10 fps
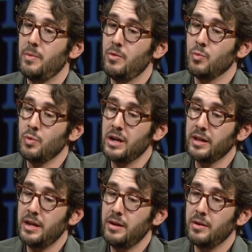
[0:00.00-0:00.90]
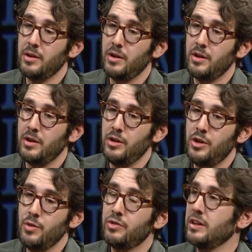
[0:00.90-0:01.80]
really
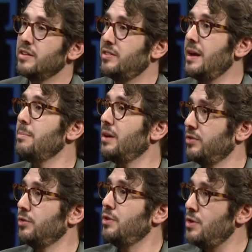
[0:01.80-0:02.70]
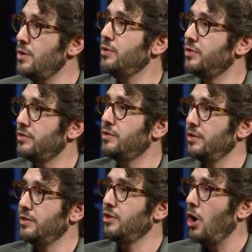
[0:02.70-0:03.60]
using the same muscles you use
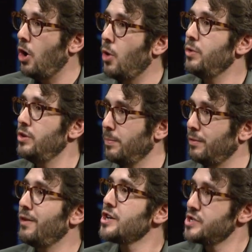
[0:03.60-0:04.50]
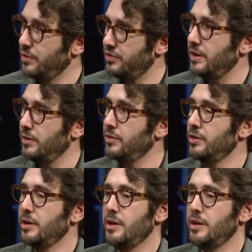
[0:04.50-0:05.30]
to, to hone your professional skills,